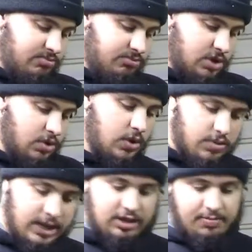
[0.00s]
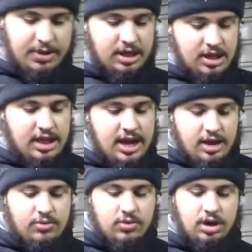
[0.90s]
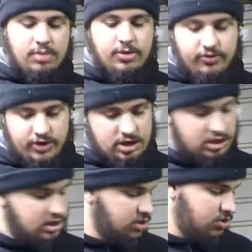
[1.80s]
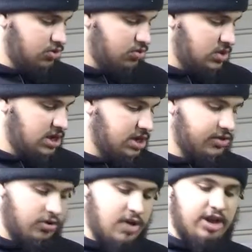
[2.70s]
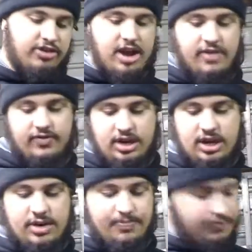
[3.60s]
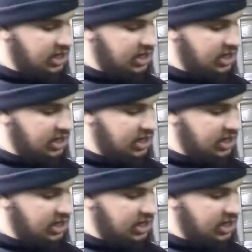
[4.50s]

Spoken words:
Once we get the pistons out, we're going to move on to the crankshaft. To